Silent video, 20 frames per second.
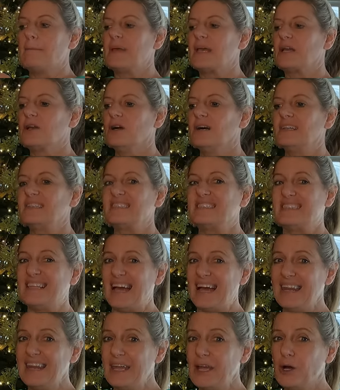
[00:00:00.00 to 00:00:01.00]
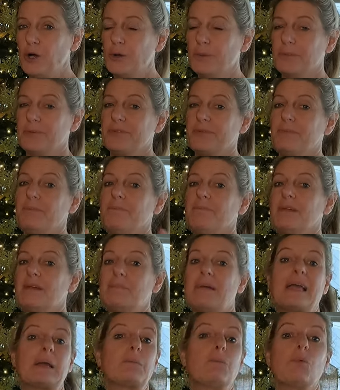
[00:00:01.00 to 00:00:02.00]
because that helps
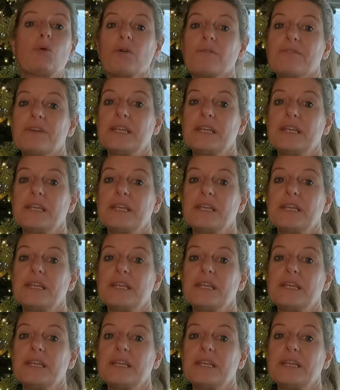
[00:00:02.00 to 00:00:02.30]
me make more